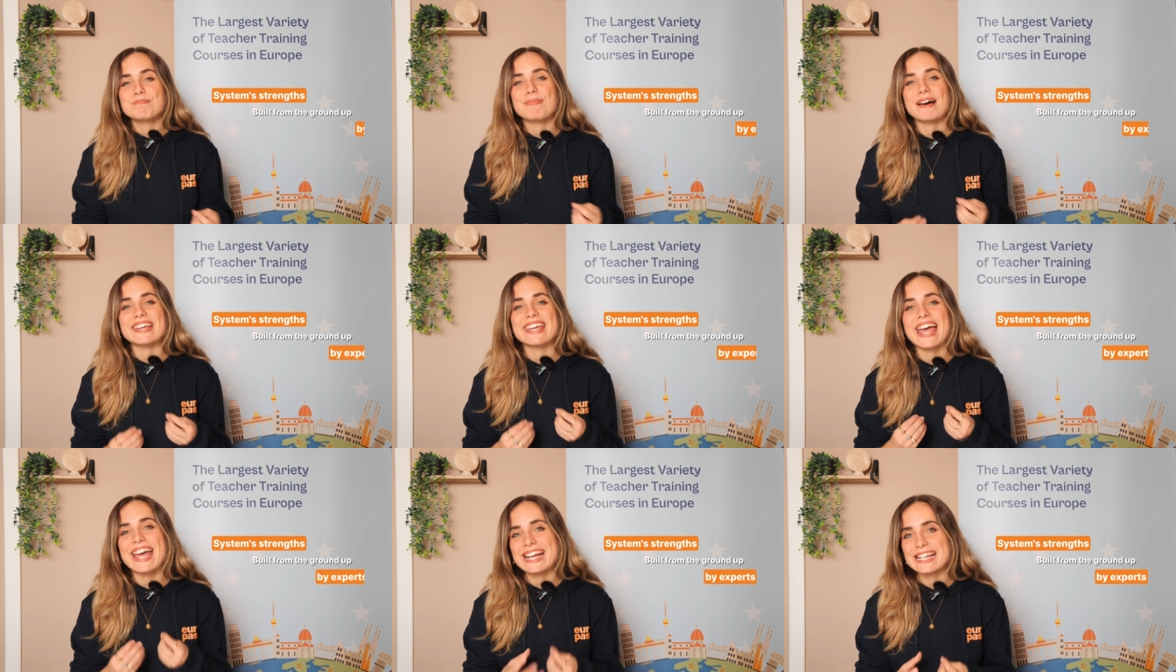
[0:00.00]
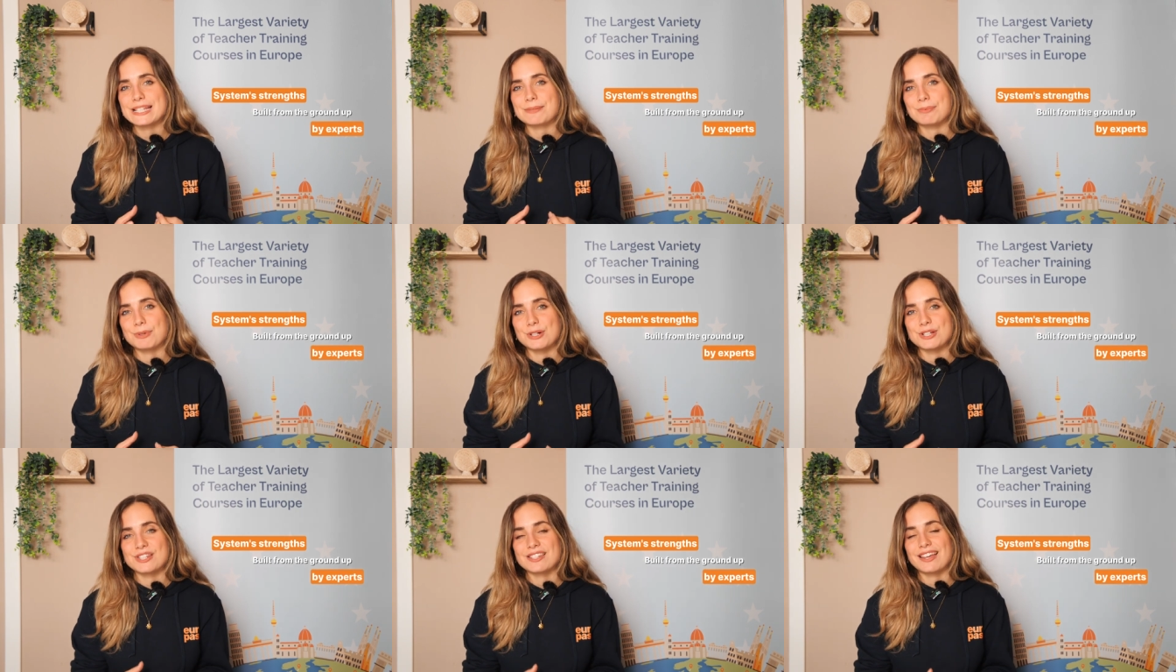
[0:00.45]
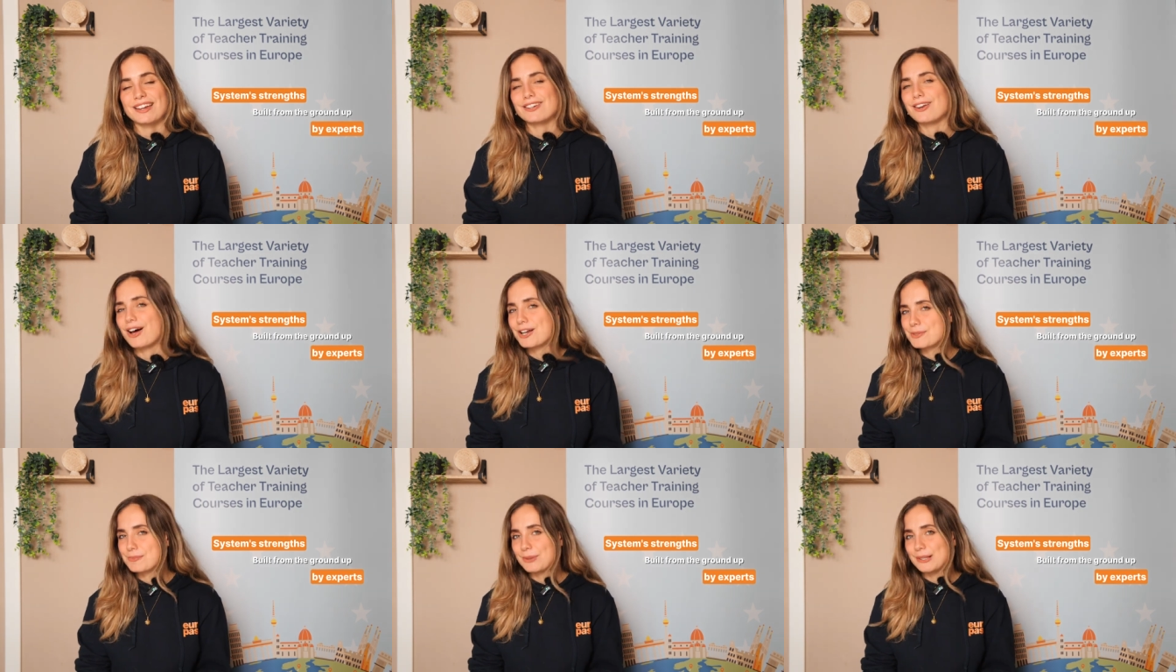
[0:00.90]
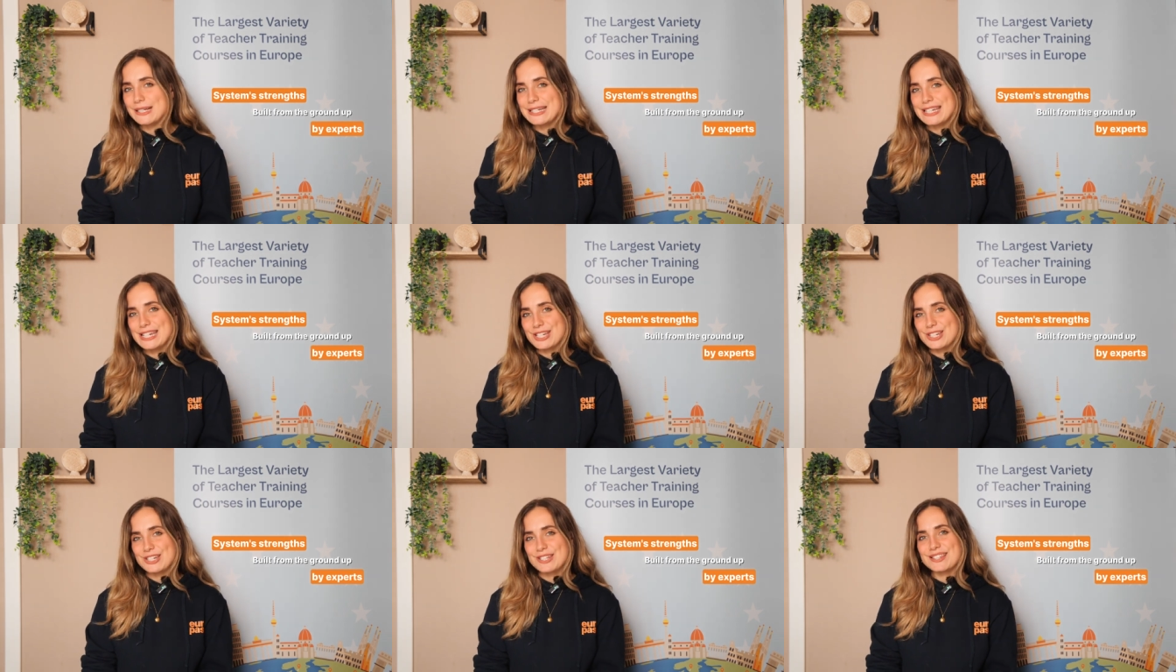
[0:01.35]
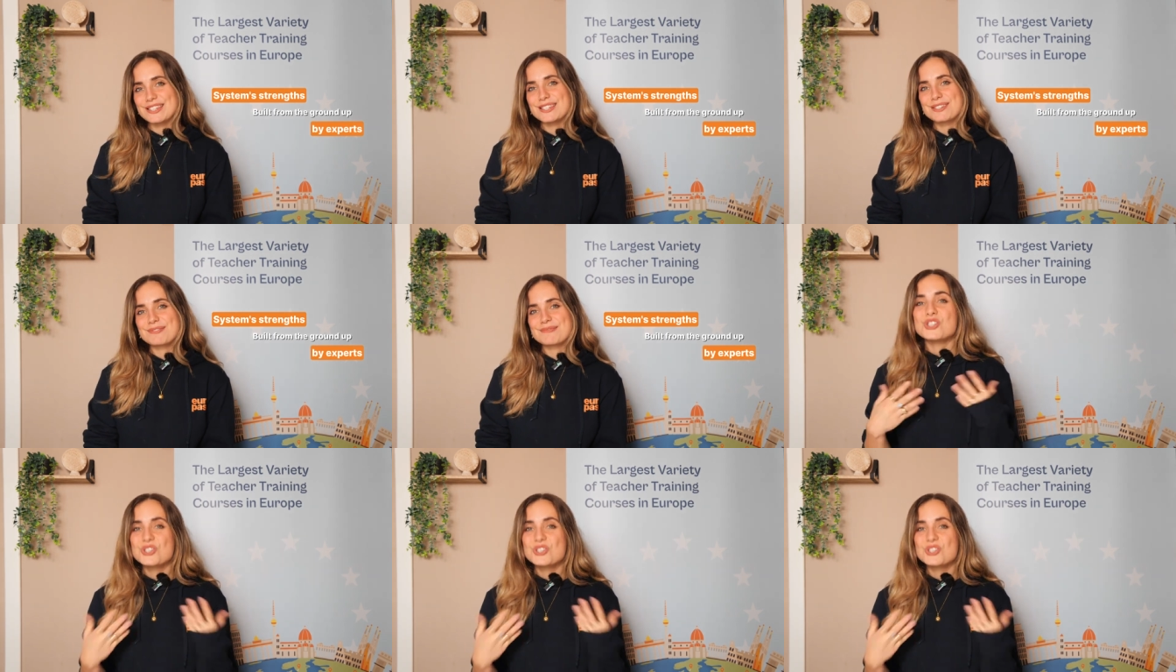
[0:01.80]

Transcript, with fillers: by experts and not politicians.